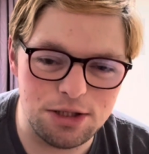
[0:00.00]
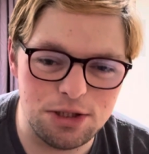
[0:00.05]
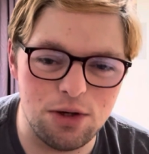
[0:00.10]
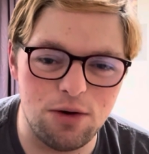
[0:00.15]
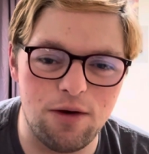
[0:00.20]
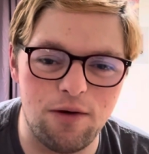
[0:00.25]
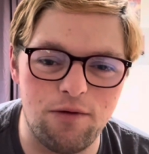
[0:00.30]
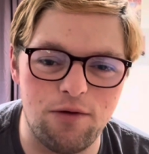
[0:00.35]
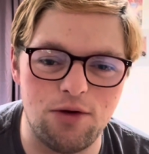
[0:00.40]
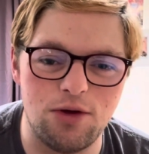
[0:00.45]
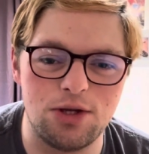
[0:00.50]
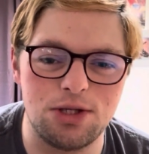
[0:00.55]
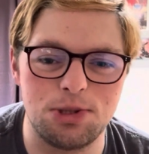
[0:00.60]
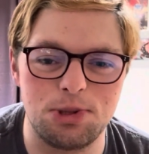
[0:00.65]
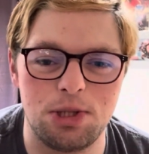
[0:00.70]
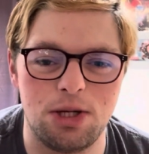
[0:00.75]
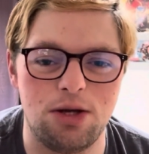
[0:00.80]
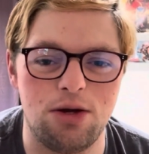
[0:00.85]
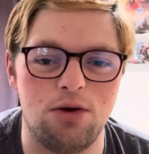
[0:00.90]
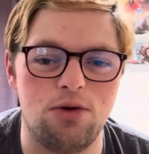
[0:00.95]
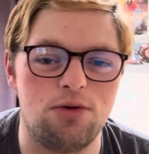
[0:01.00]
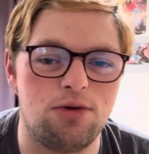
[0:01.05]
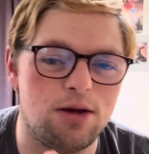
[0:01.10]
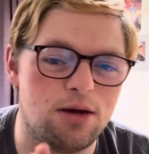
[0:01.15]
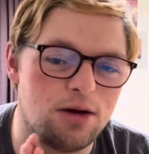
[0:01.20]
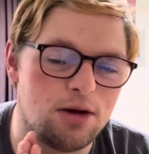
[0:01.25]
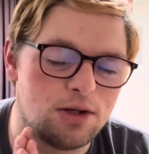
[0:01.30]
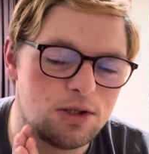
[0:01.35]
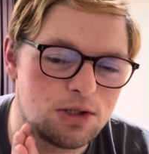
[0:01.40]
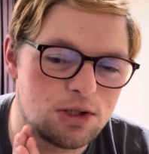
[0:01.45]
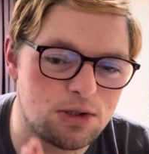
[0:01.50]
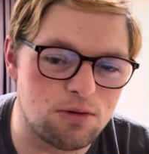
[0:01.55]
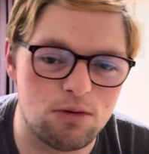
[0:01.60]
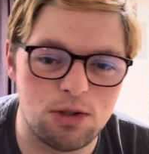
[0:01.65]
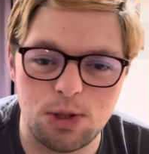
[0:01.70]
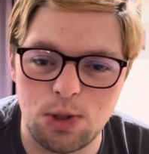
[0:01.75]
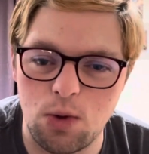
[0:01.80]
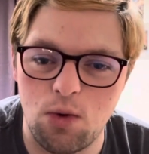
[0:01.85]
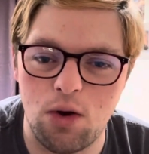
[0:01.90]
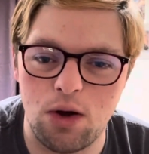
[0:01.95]
do it for this video. Thank you guys so
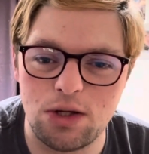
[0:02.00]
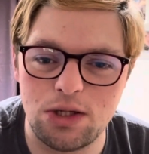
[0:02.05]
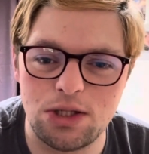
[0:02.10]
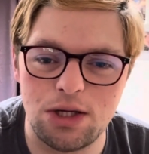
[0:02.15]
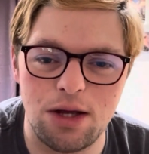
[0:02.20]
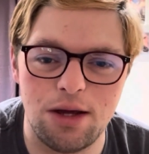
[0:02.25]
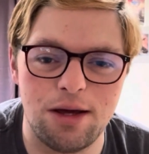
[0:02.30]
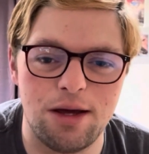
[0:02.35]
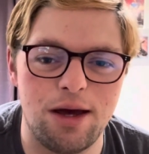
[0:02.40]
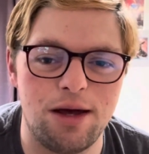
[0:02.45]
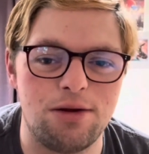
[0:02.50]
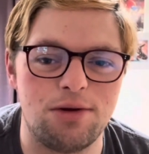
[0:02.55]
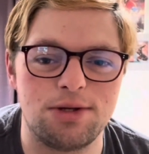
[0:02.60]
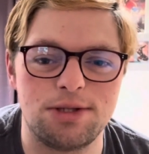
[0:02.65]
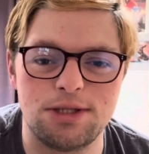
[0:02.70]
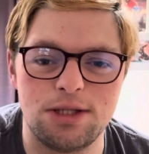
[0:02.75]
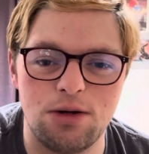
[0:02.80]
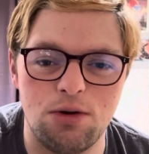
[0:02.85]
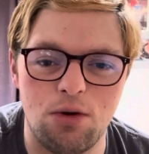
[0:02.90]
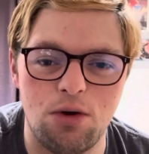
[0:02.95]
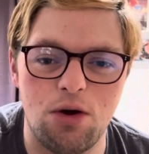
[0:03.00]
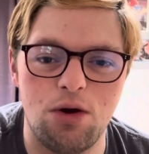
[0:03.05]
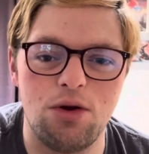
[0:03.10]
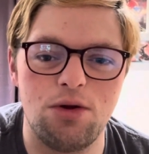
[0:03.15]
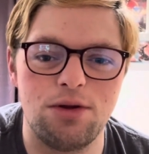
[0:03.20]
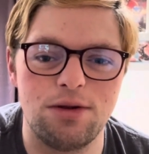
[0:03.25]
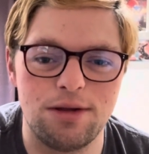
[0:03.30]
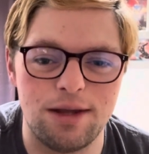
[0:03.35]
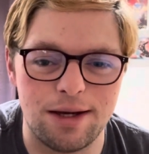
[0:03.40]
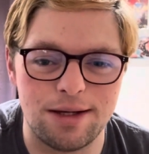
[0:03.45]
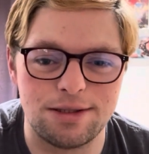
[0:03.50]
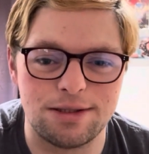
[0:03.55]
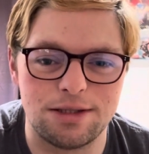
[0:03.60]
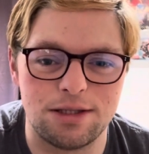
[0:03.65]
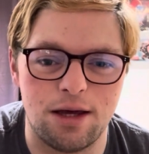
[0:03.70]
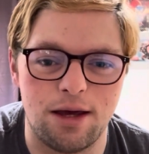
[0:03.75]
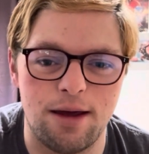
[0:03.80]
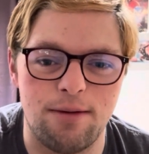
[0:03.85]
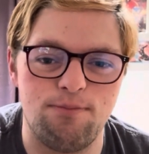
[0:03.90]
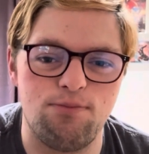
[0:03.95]
much for watching and I'll see you all next
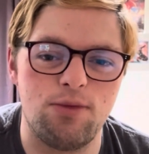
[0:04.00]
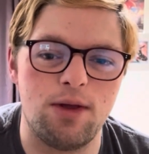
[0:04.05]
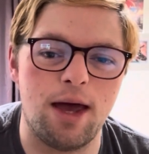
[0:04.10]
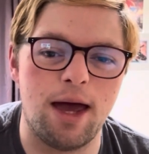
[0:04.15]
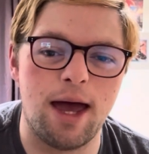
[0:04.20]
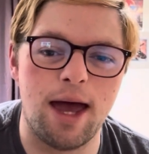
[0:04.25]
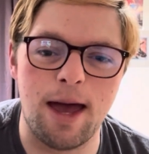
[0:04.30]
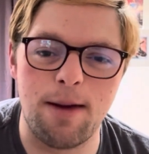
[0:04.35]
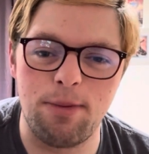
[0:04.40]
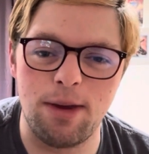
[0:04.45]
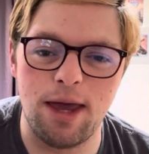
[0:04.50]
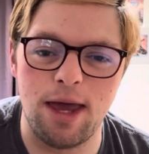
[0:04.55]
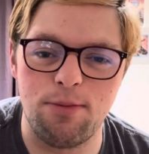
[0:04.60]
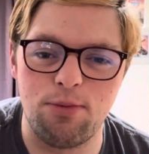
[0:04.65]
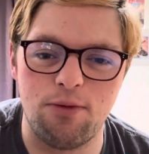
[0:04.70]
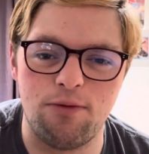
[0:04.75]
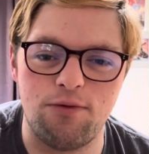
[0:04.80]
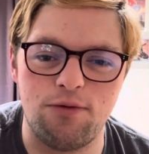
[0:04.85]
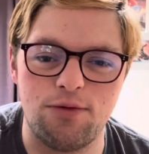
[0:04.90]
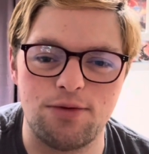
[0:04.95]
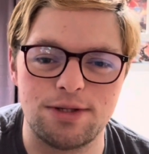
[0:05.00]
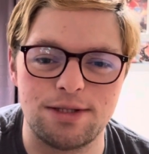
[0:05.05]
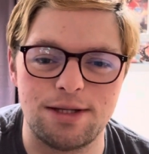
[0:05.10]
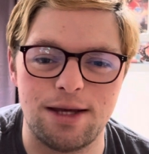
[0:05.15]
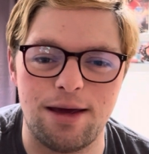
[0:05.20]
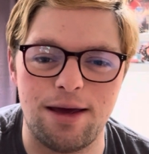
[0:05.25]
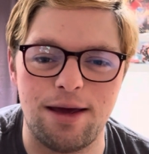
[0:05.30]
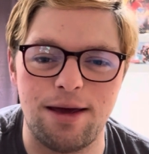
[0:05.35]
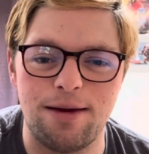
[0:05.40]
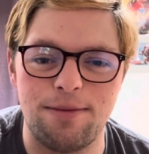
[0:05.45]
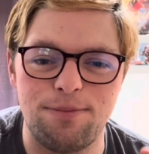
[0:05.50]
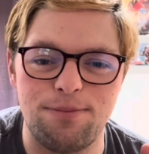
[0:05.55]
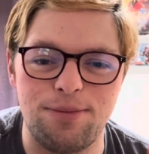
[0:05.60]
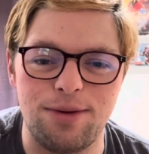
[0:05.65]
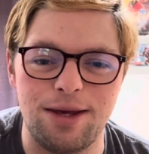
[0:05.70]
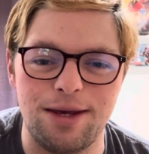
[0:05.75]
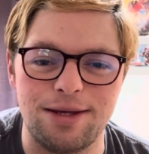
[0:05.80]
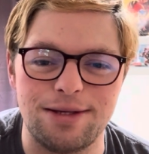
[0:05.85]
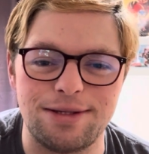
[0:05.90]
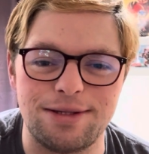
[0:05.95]
time. Happy April Fool's Day.
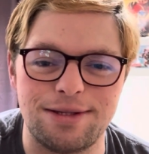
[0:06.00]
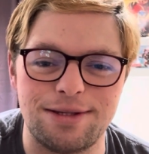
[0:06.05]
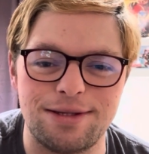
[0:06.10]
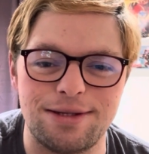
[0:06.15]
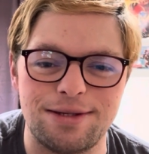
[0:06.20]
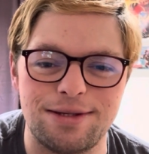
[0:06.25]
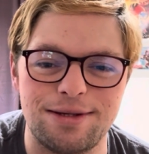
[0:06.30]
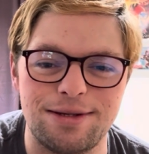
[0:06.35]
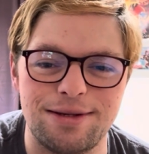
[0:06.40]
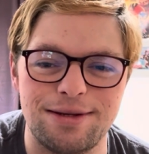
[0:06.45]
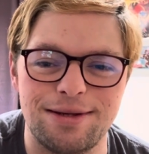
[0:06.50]
Peace.